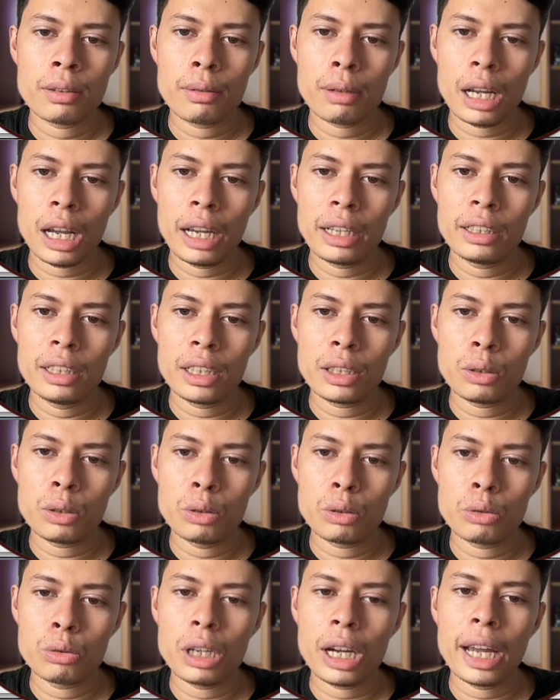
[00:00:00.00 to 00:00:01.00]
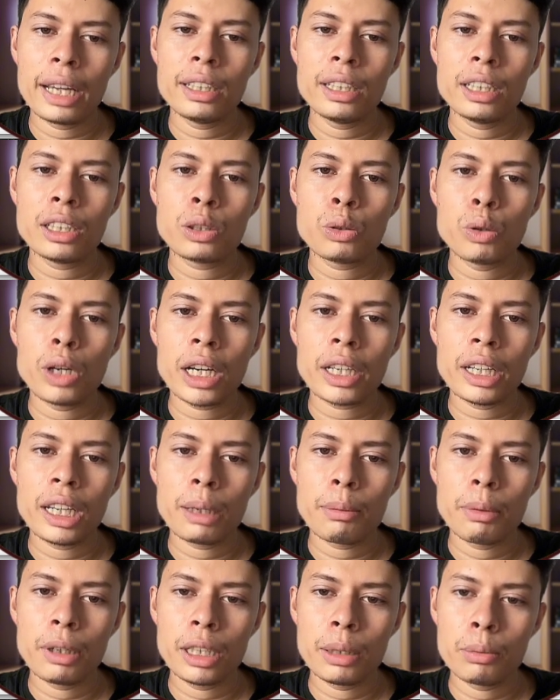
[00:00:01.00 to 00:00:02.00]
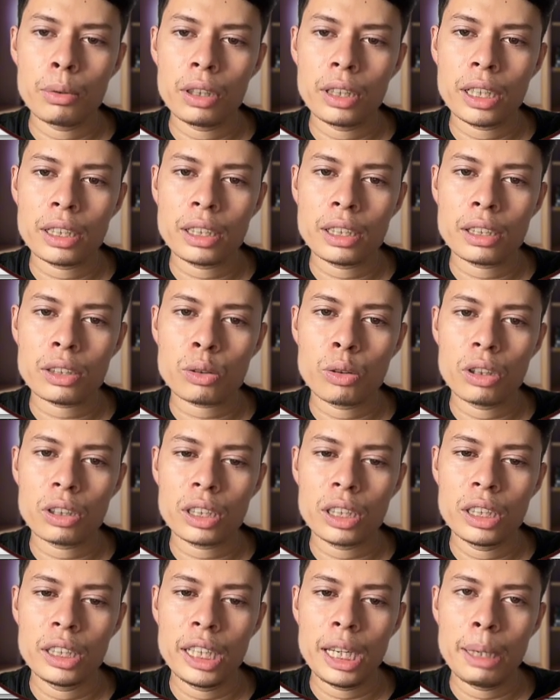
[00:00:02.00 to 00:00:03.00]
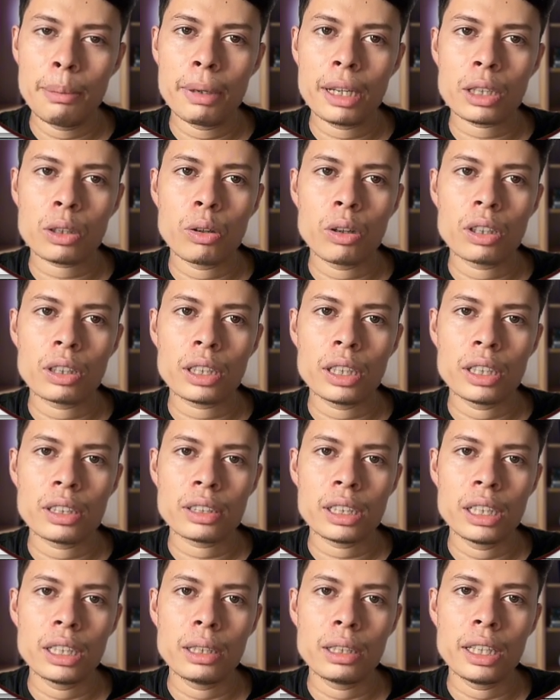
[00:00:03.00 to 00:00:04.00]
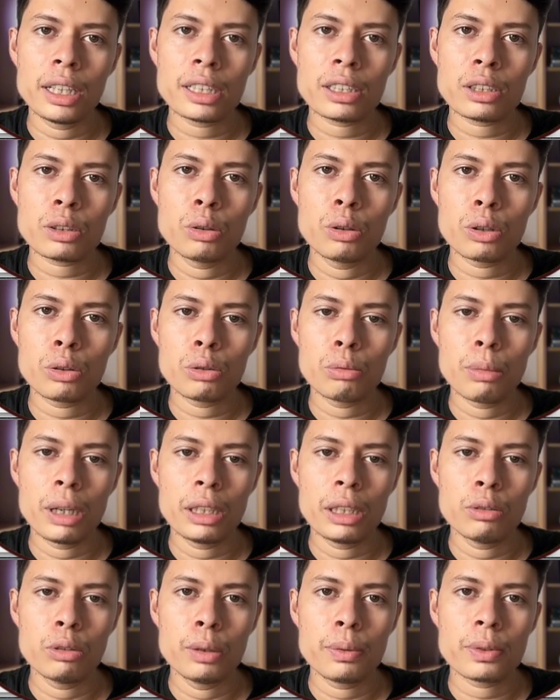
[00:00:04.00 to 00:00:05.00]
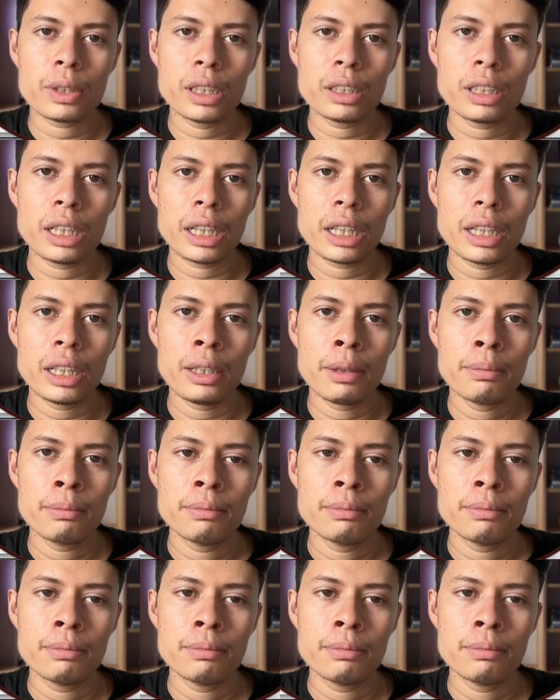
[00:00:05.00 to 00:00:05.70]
I need two data layer variable, that is content name and contents. And let's go to my website again,